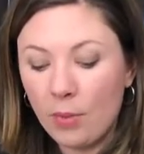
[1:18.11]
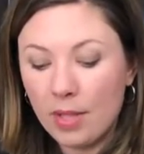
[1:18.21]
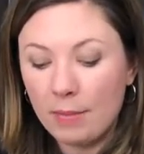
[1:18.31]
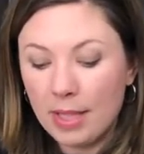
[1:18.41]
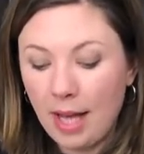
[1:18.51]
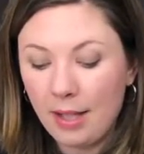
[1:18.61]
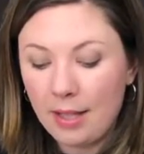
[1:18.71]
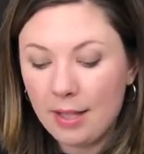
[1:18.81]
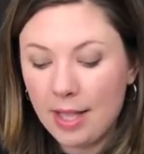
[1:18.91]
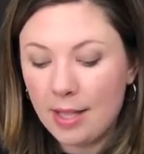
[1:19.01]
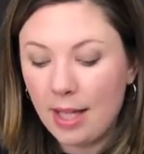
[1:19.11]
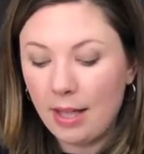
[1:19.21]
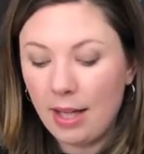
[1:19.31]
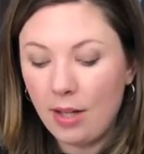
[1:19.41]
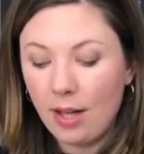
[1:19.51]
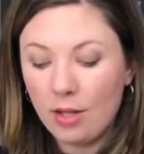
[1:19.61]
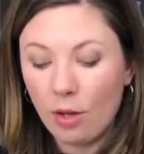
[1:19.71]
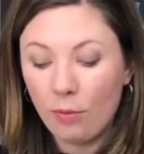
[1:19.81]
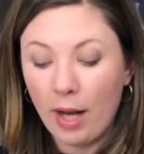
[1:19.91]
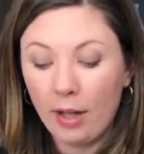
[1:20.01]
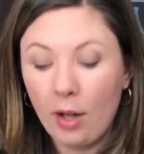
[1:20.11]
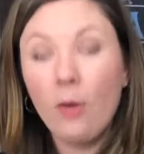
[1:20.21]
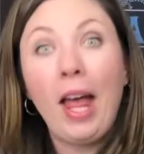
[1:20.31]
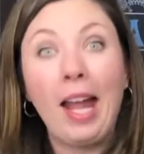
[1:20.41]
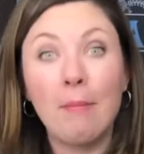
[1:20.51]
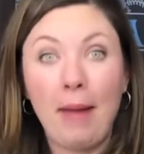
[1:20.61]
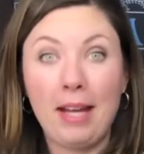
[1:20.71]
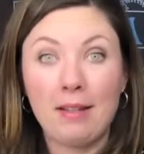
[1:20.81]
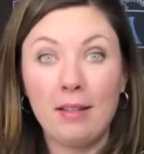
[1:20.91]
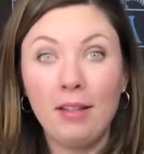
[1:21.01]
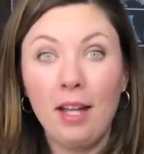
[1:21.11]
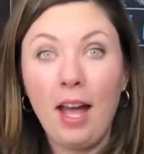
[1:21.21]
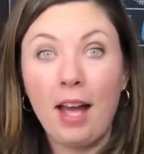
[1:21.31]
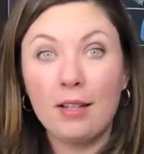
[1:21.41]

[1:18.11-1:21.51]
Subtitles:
With some Italian seasoning, there is oregano and basil,